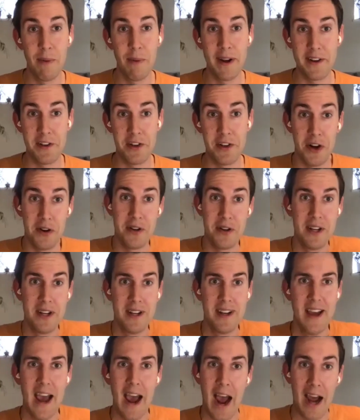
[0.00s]
But you know,
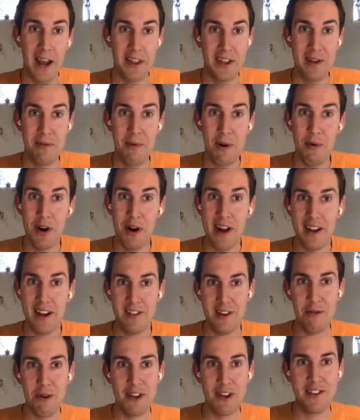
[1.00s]
I think we were like
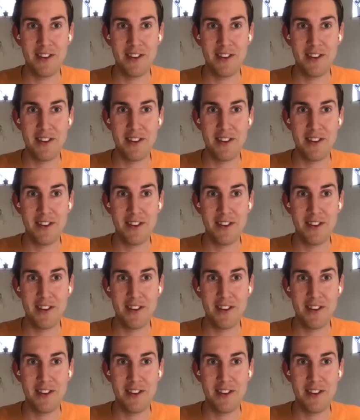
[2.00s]
somewhat